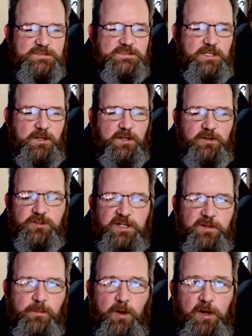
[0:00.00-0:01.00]
you're
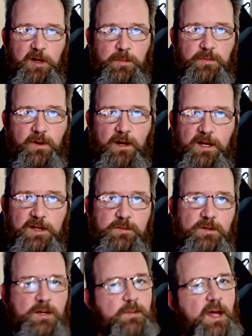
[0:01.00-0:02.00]
trying to market a product.
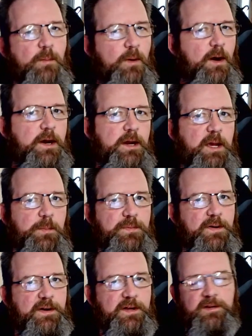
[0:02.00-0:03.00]
Well, I'm not marketing a
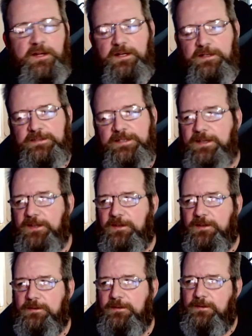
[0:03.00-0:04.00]
product, at least
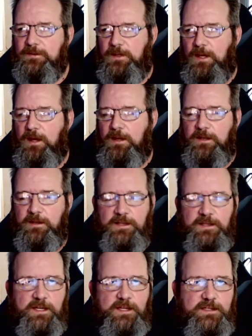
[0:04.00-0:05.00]
not in the
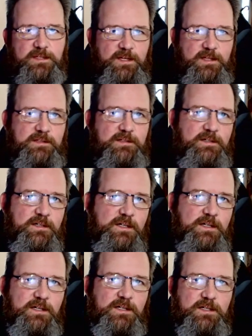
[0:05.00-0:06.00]
sense that
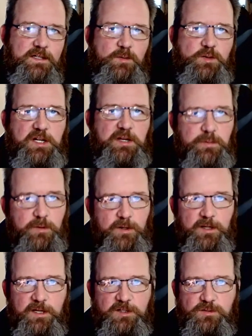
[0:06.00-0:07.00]
I'm trying to
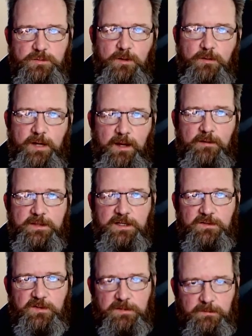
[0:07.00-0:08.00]
put a drone out
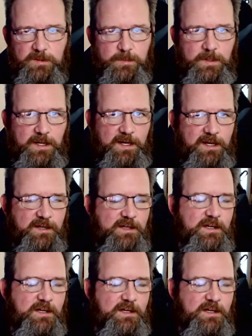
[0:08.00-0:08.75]
there for people to buy.